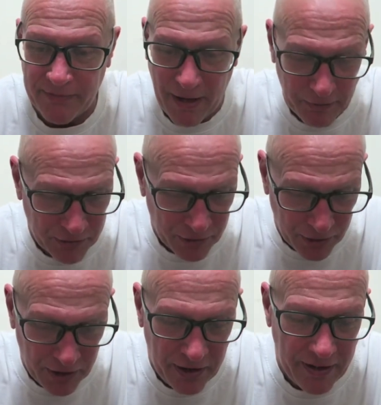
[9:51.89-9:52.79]
That was
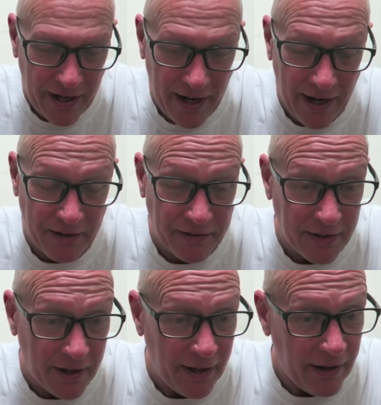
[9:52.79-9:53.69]
good, and
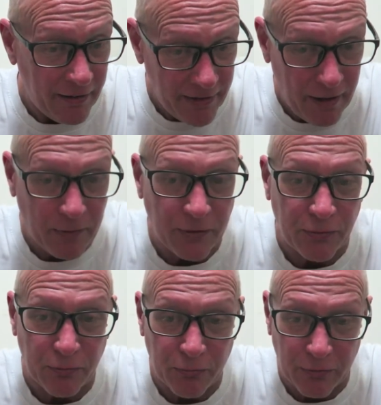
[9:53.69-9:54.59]
that
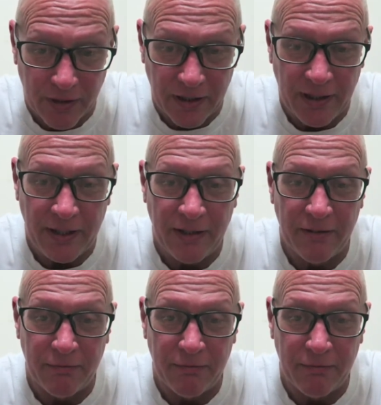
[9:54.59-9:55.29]
was really,